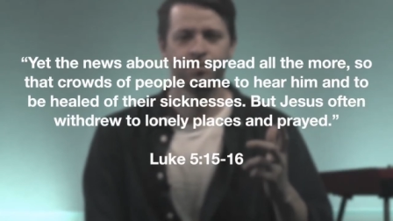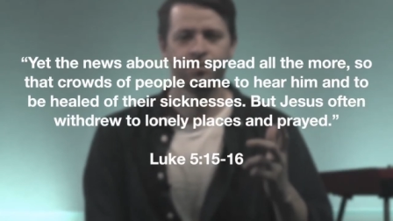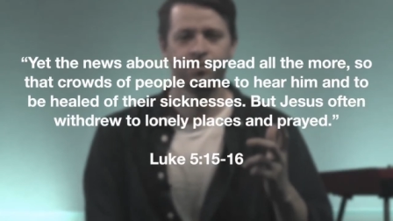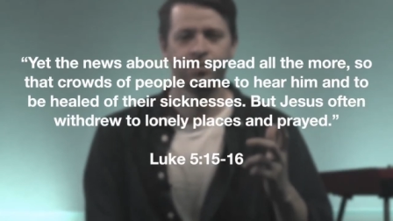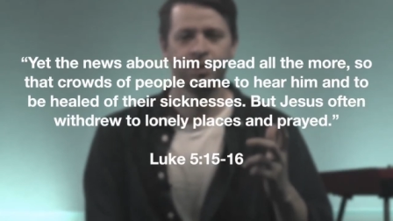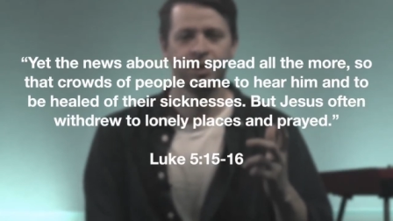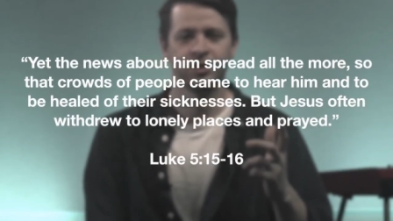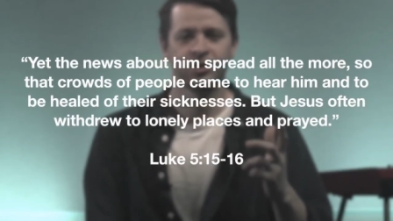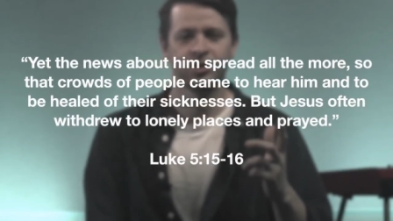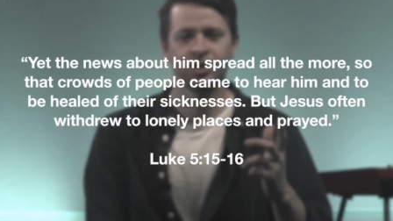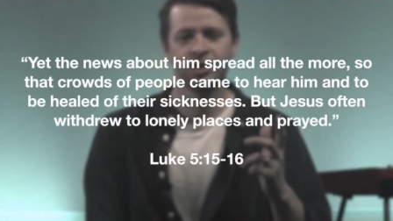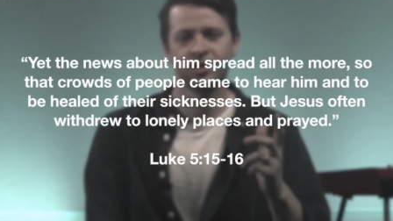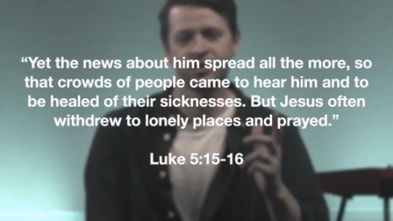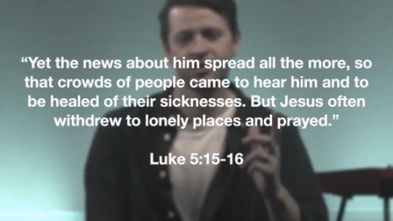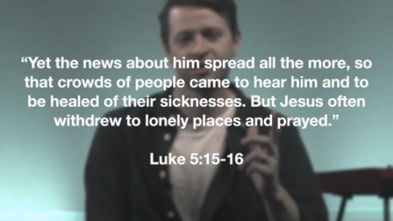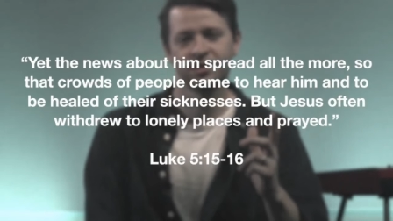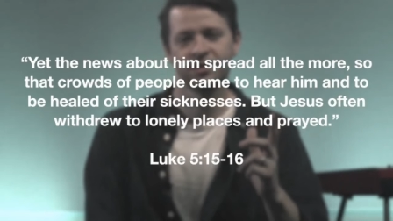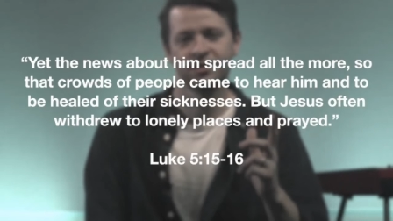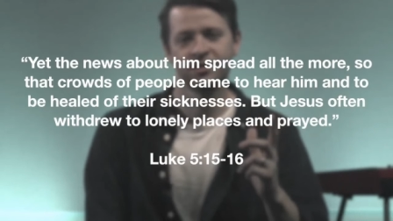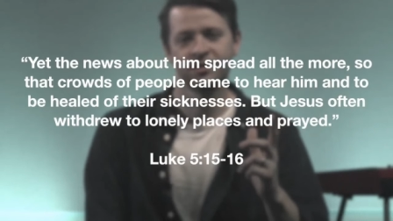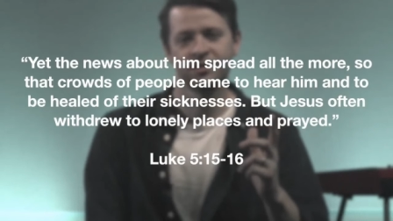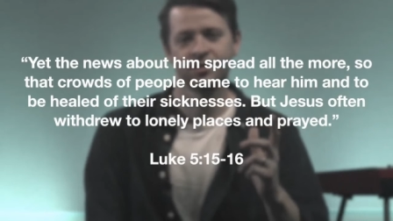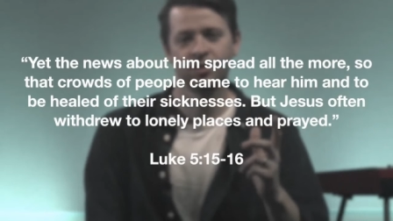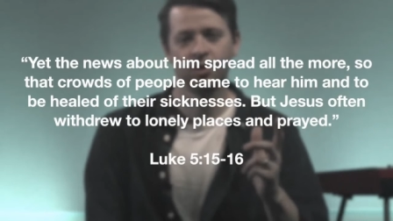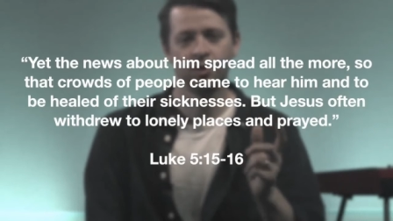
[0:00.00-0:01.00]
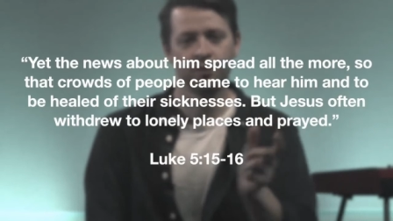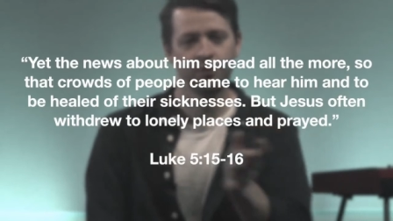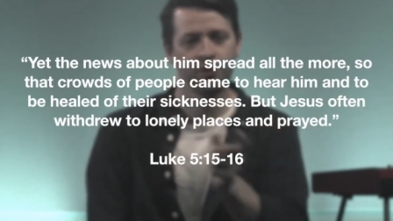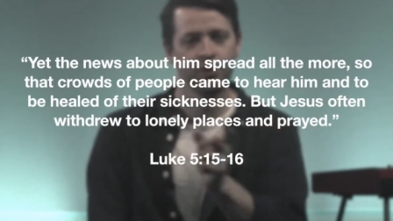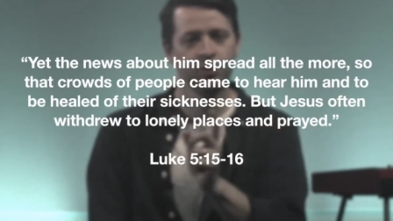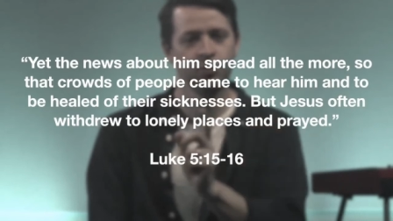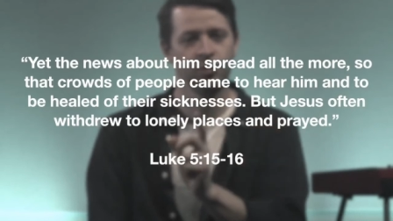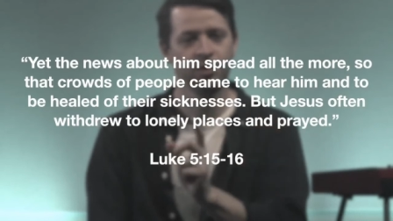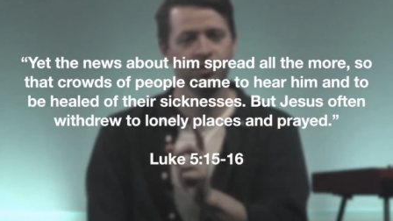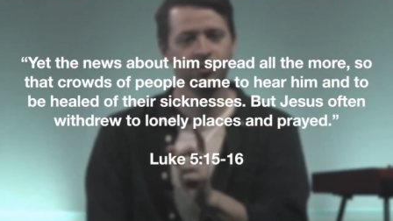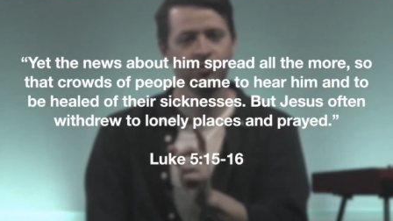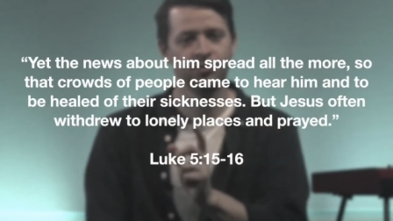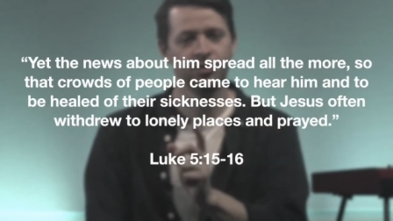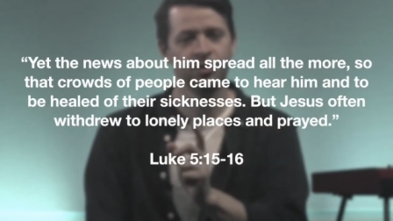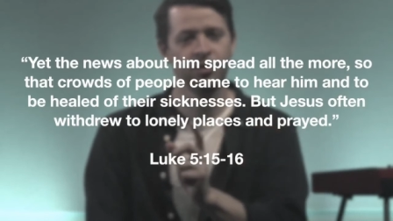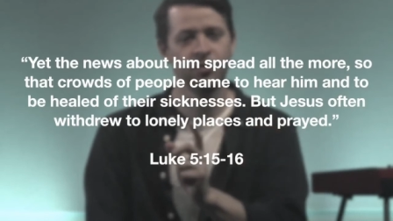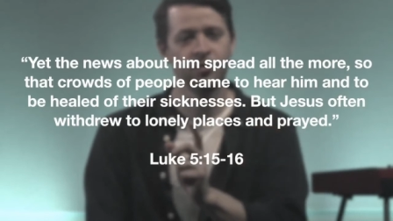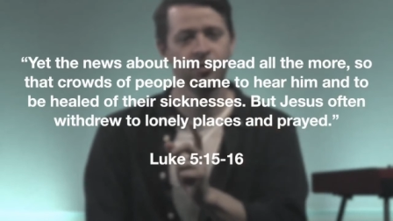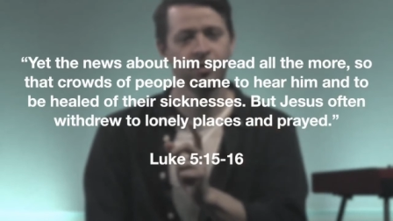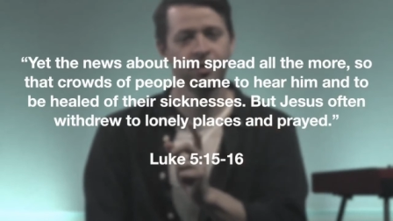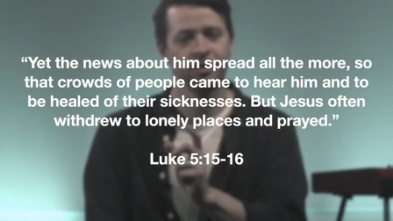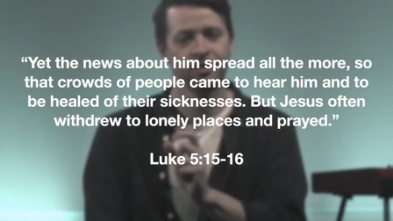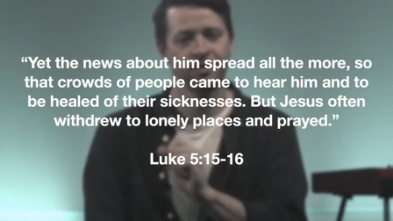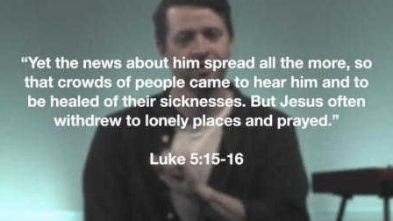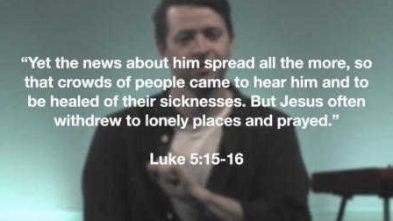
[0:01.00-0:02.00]
But Jesus often
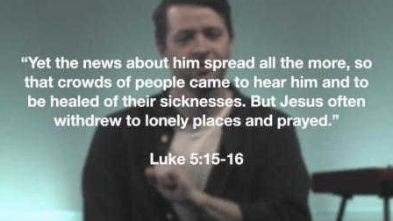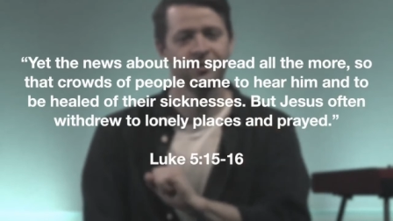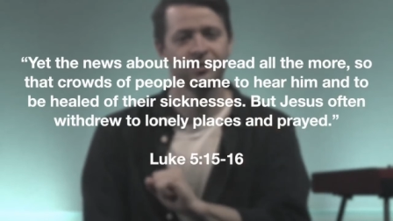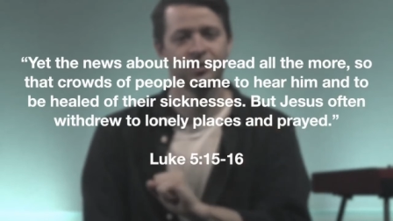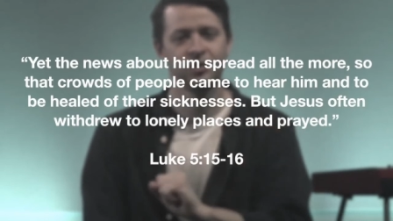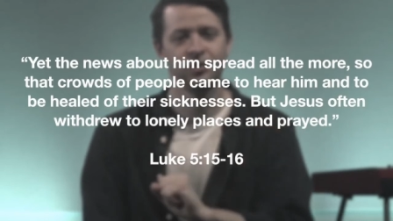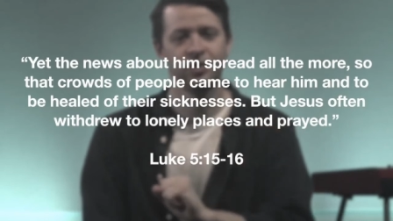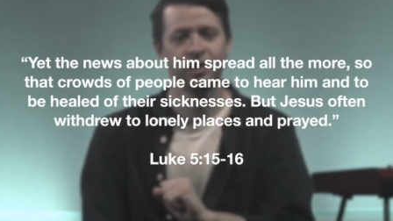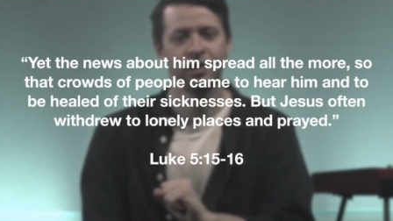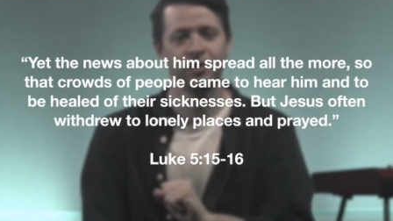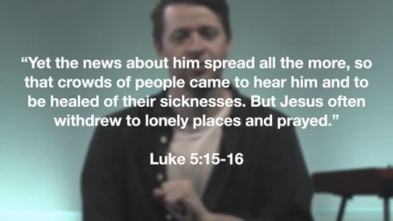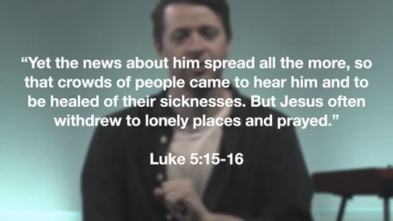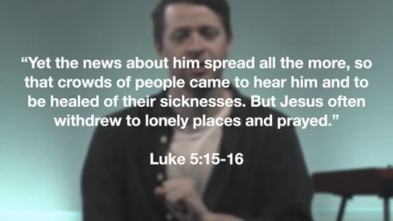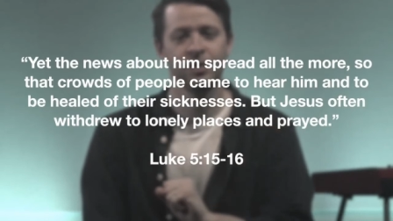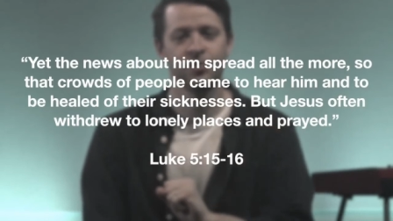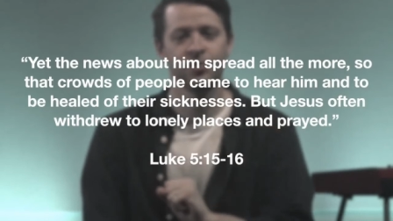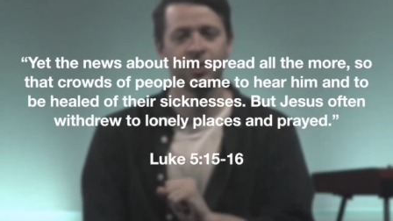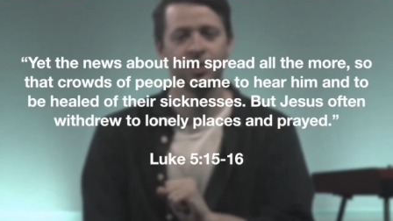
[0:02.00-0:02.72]
withdrew to lonely